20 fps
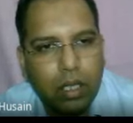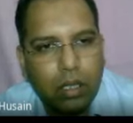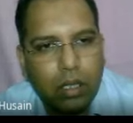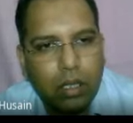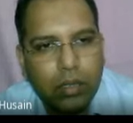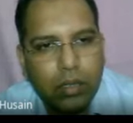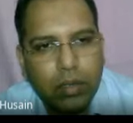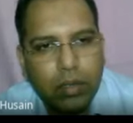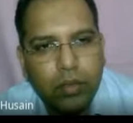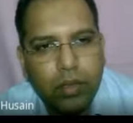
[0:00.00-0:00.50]

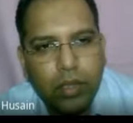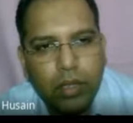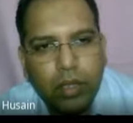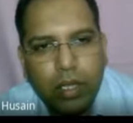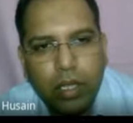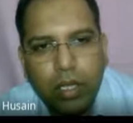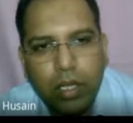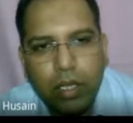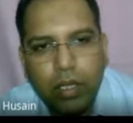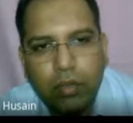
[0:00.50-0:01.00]
Severe
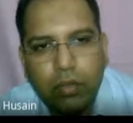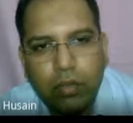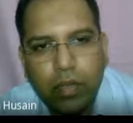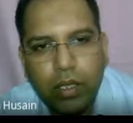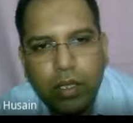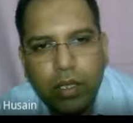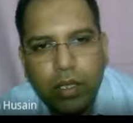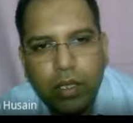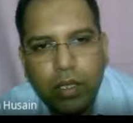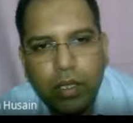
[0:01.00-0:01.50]
nail
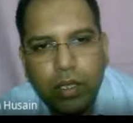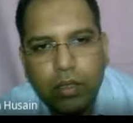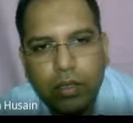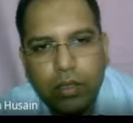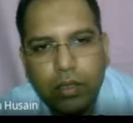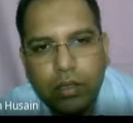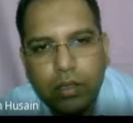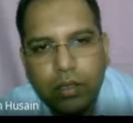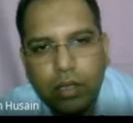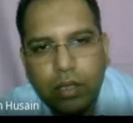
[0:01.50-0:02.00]
infections
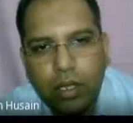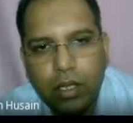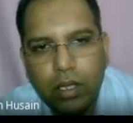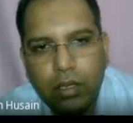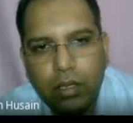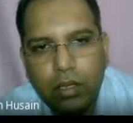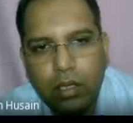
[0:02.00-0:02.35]
can